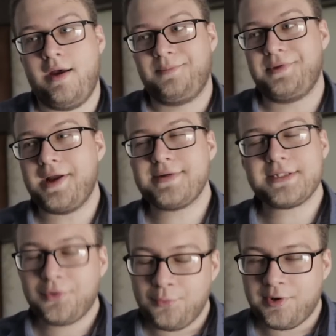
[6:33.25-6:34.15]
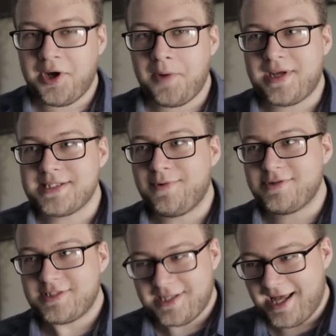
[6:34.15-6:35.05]
But then I was a little worried because
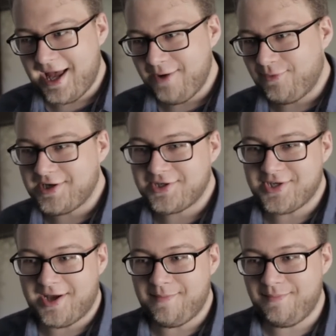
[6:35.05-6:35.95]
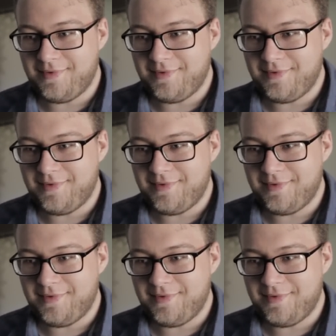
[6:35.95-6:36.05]
most of the time when a, a,